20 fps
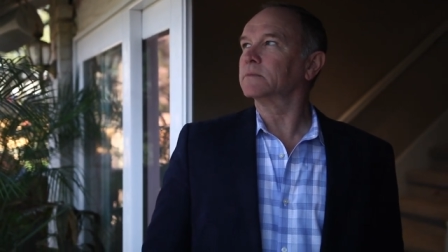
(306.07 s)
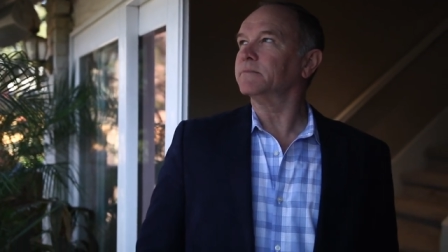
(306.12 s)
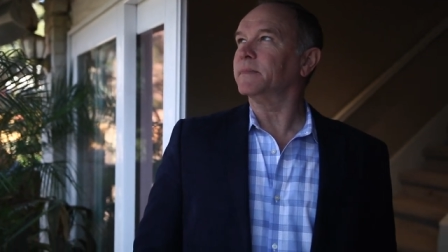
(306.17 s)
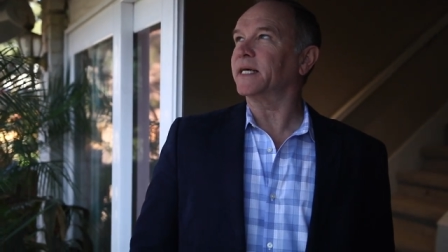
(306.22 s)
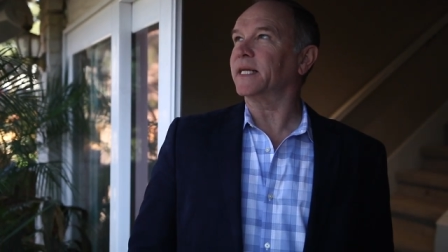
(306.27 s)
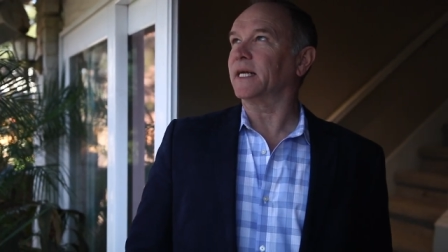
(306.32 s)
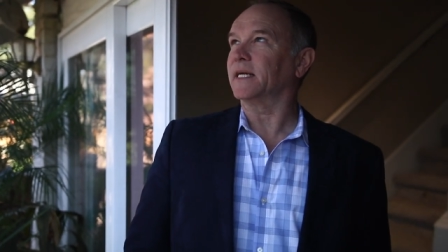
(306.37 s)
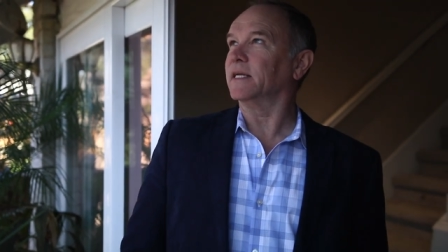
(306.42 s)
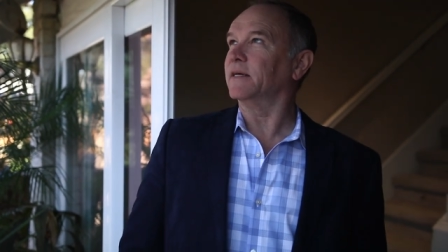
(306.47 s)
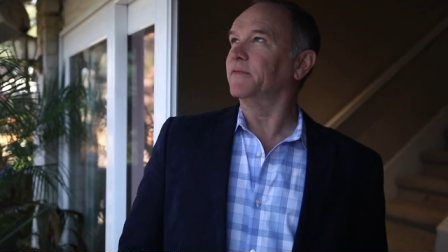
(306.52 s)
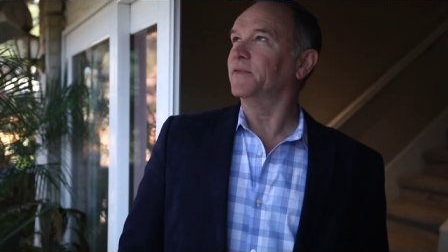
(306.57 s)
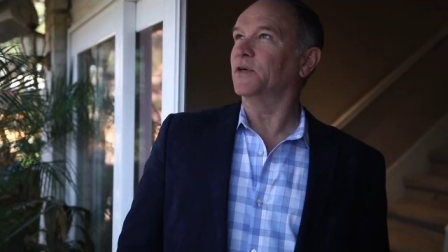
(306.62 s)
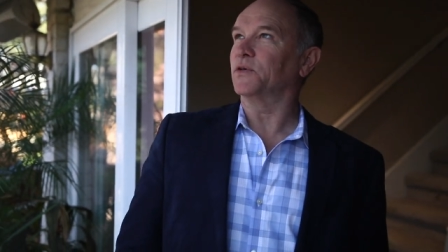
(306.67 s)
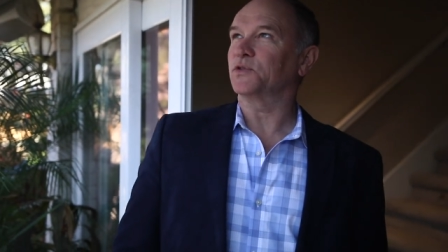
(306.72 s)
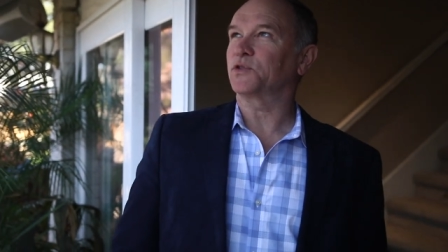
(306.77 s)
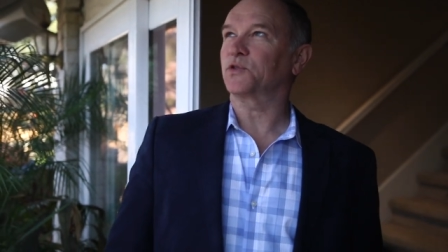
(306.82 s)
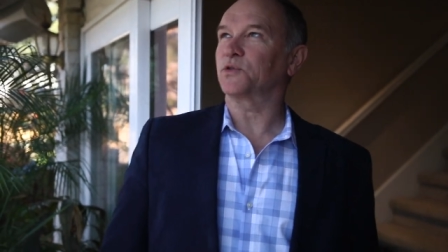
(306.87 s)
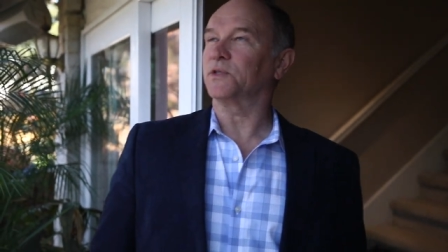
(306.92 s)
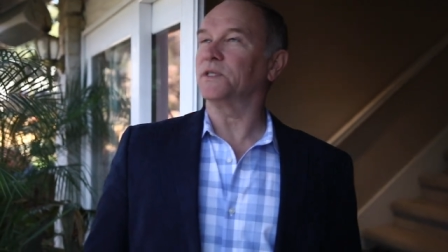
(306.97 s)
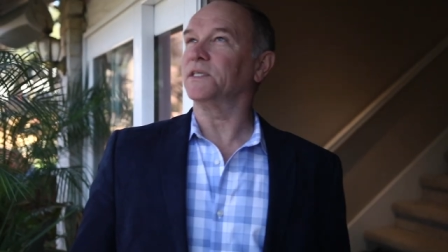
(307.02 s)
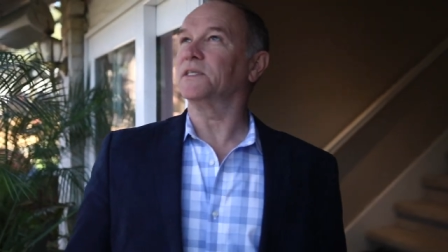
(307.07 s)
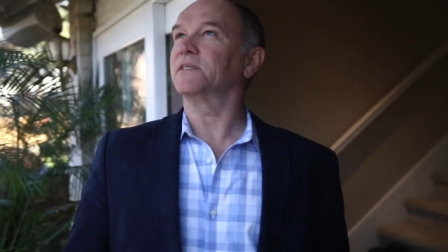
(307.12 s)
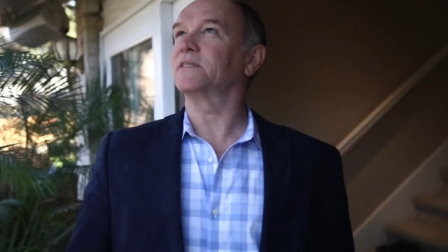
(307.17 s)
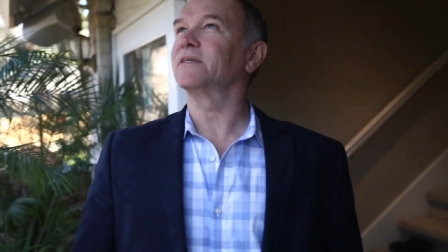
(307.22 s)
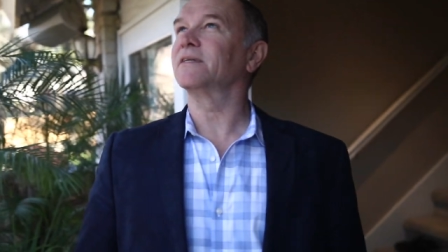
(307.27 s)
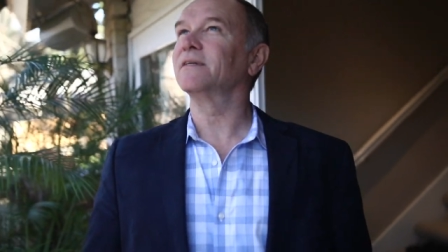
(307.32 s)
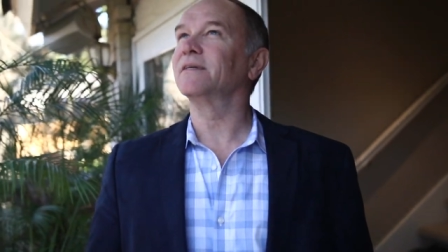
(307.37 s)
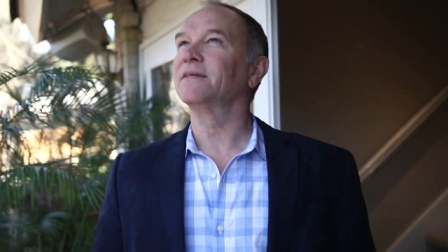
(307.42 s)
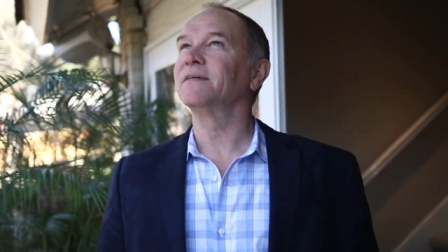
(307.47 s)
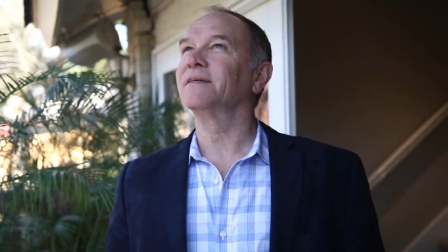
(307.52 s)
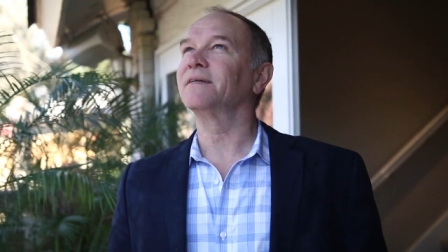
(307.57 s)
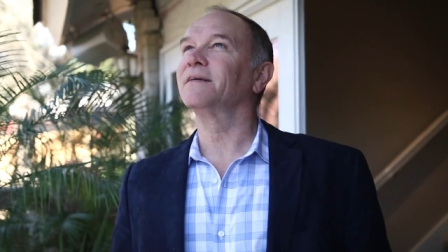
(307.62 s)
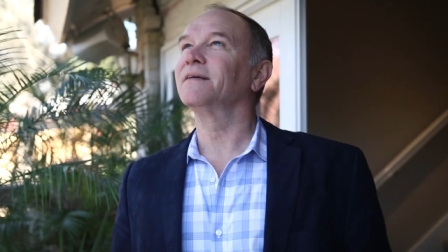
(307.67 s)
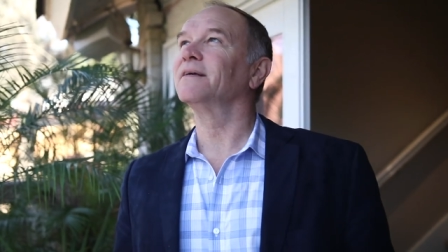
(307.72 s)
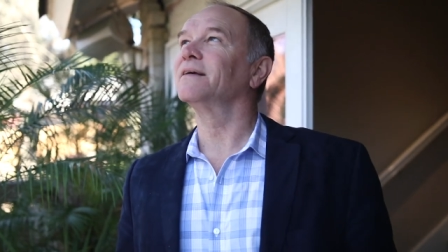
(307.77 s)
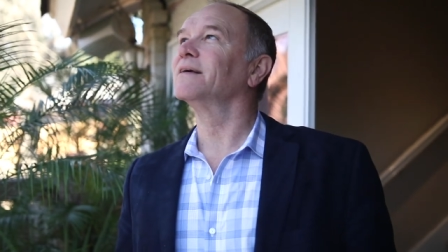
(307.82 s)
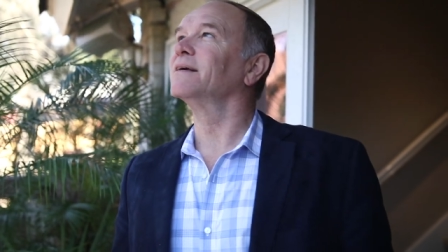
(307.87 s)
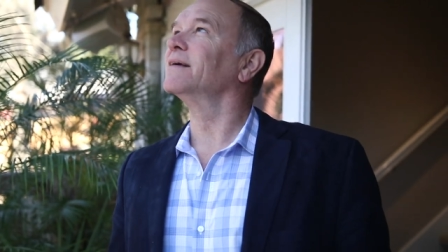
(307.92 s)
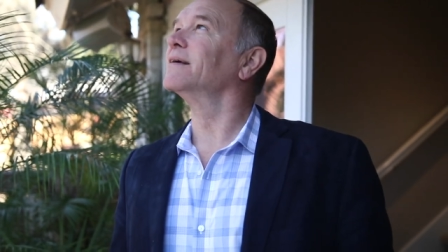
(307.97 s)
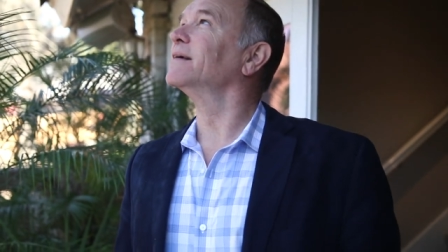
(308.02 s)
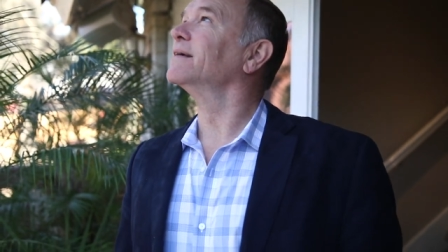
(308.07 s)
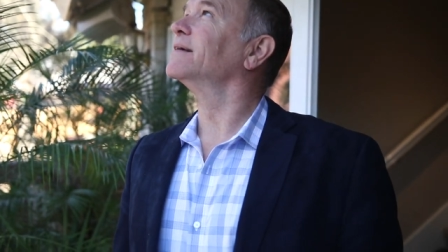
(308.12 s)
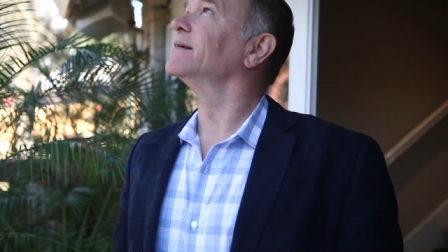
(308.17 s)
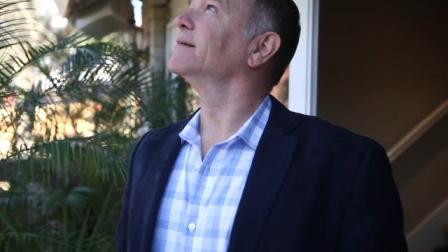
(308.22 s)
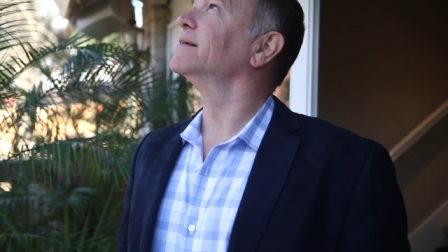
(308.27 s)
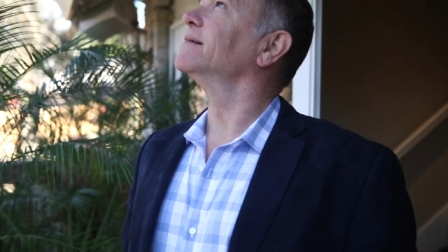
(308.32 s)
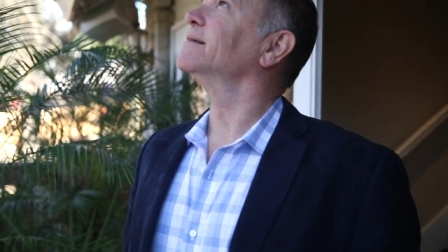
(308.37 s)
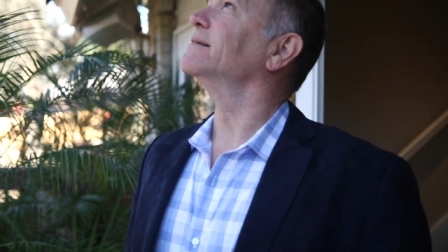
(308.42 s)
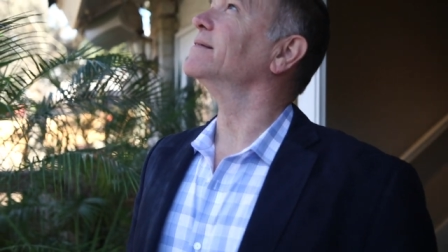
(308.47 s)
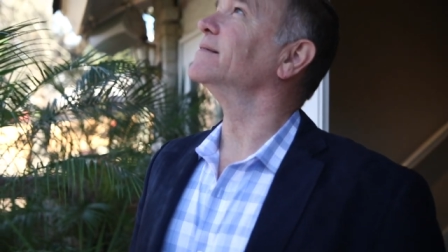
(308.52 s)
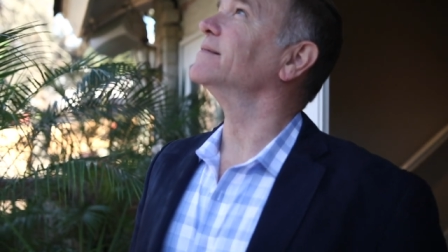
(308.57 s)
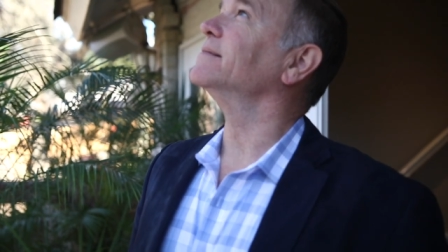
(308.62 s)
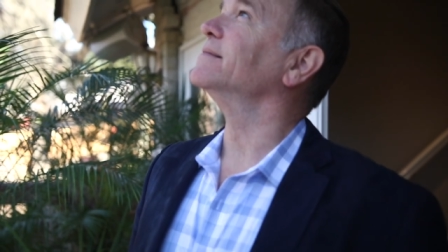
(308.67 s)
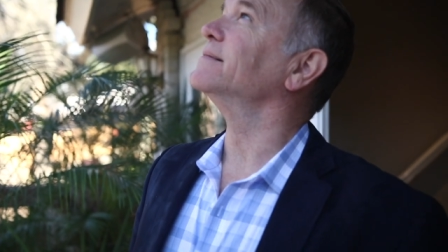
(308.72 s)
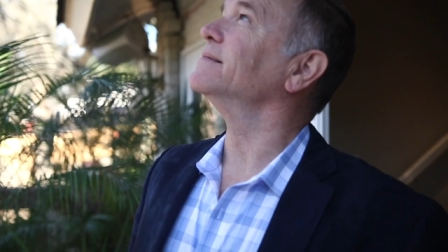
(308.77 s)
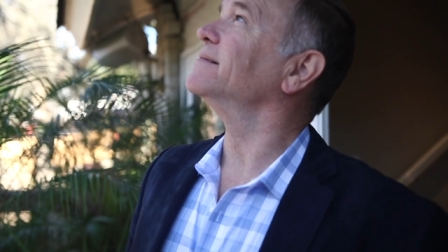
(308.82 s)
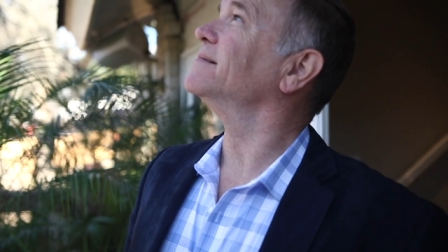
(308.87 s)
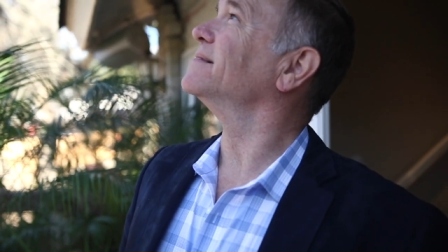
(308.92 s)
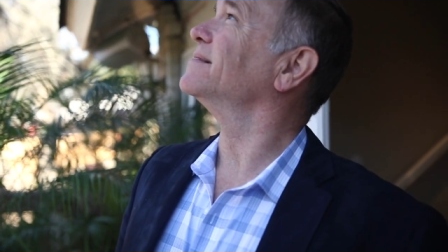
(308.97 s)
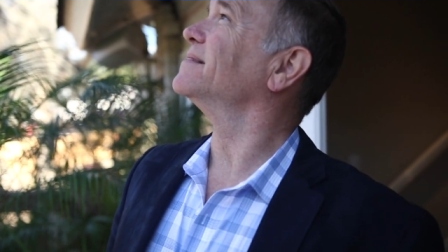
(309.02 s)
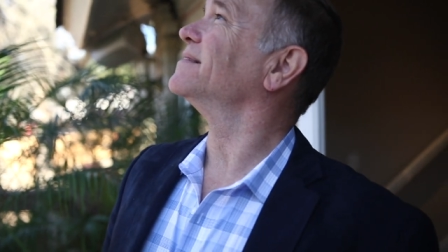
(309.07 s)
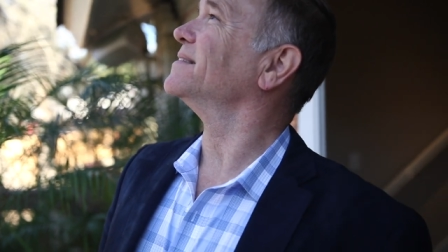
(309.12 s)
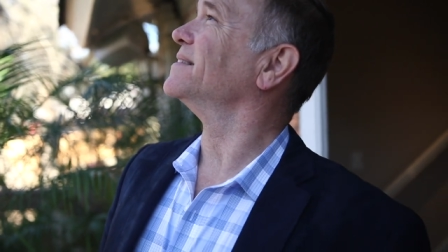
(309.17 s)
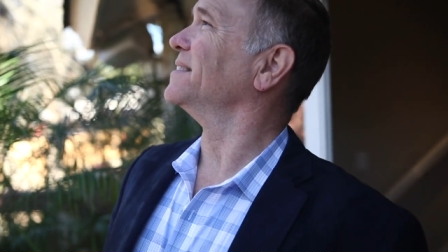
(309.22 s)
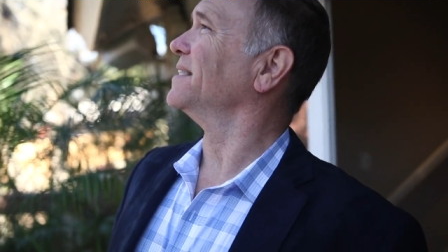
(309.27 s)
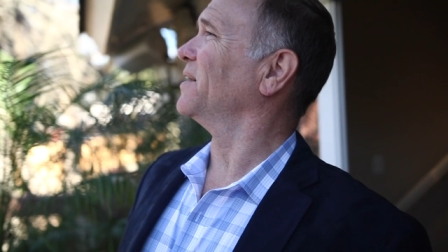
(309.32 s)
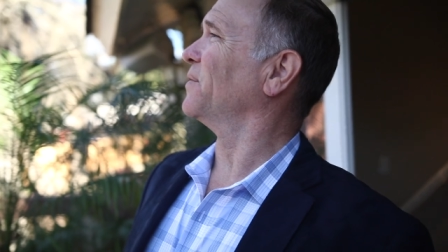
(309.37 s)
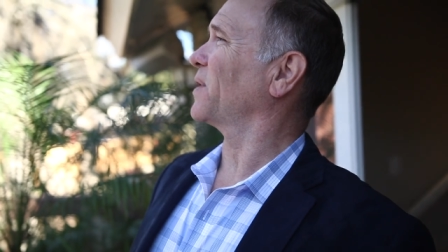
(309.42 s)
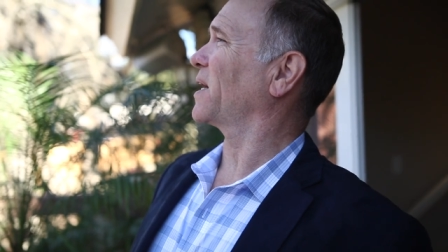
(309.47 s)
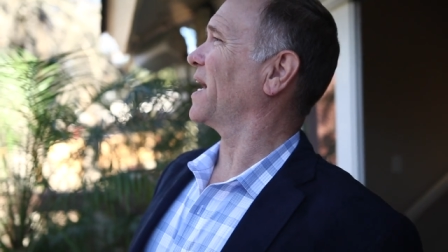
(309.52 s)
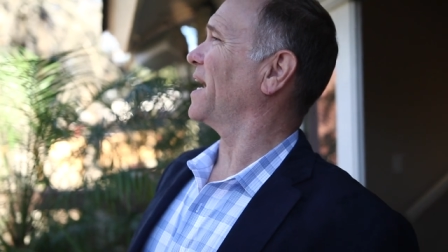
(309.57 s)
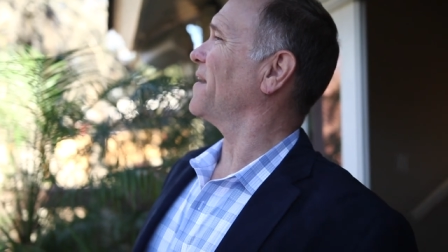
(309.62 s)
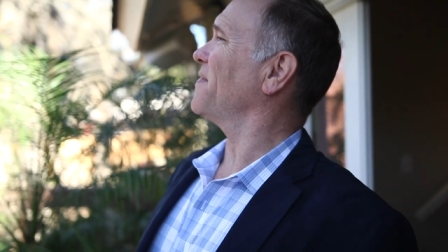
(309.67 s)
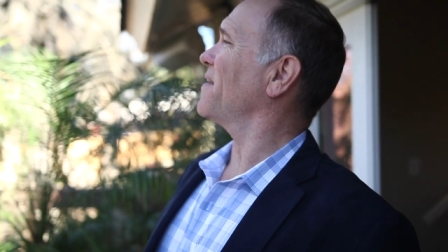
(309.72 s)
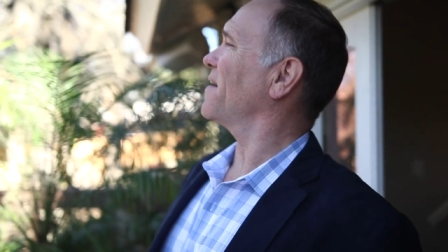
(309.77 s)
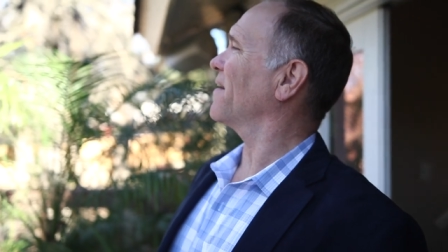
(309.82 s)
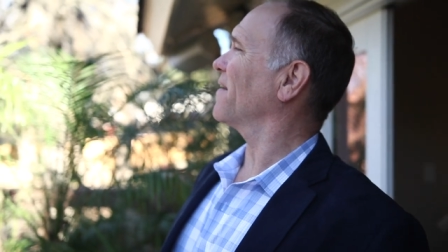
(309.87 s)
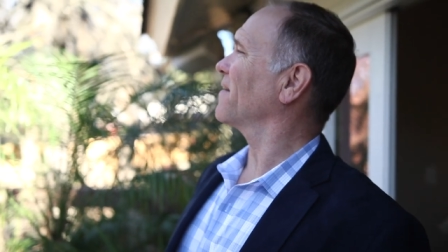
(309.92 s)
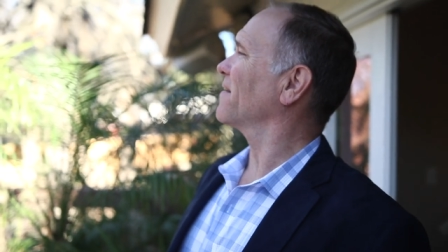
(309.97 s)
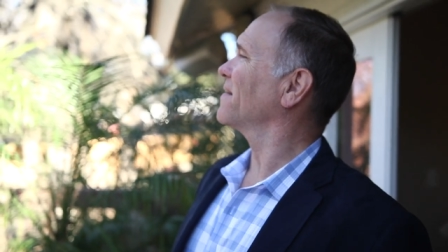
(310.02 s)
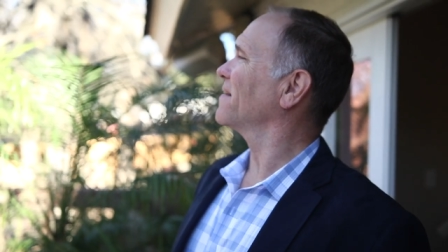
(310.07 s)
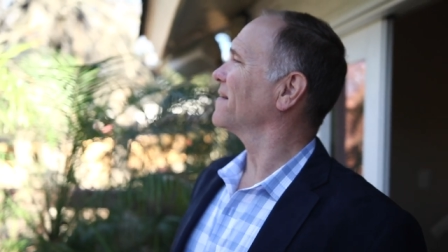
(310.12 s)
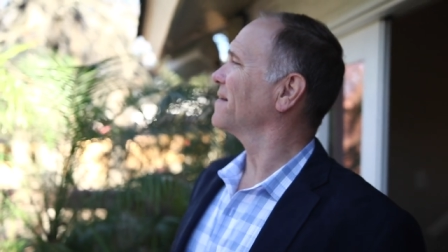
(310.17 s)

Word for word: Man, I love those trees. They're beautiful. You know what kind they are?